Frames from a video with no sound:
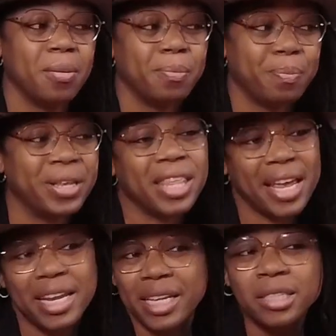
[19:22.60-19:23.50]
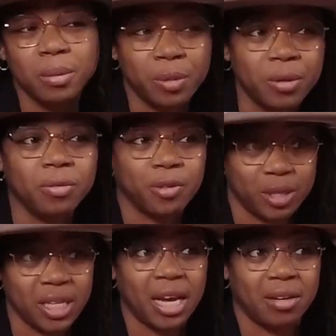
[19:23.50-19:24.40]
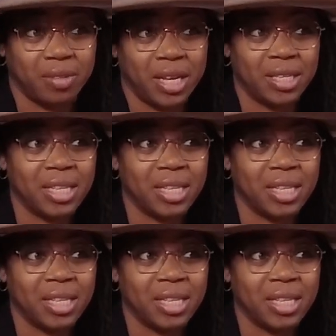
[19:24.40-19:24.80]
But that is the beautiful side of things.